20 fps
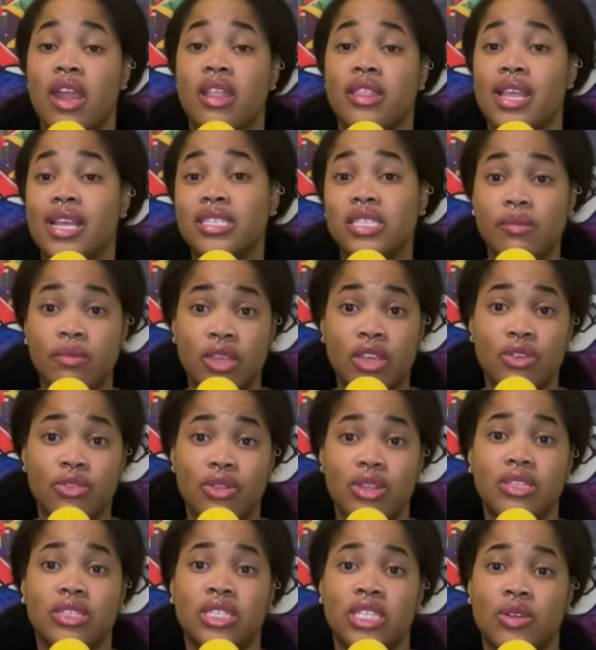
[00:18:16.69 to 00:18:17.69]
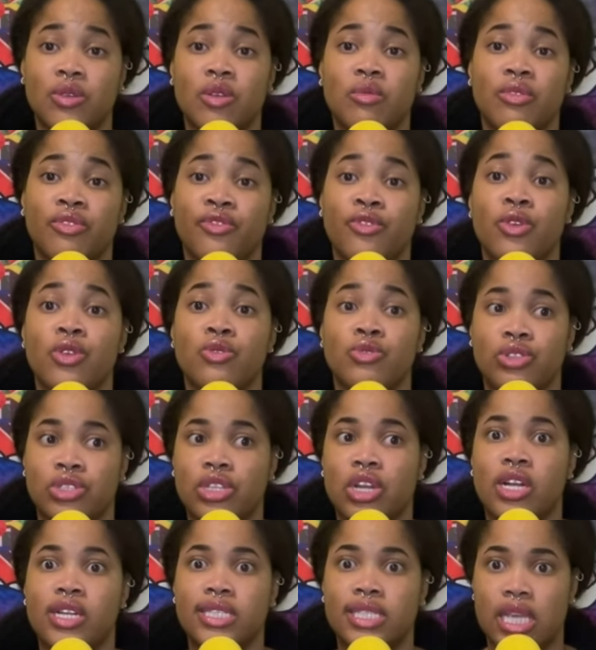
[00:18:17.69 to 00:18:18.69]
That's something you need to deal with before you
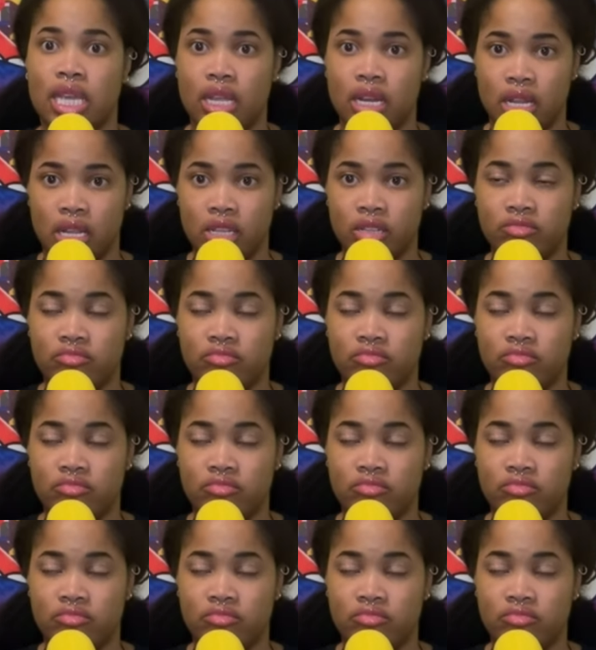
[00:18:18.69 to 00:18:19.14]
start dating.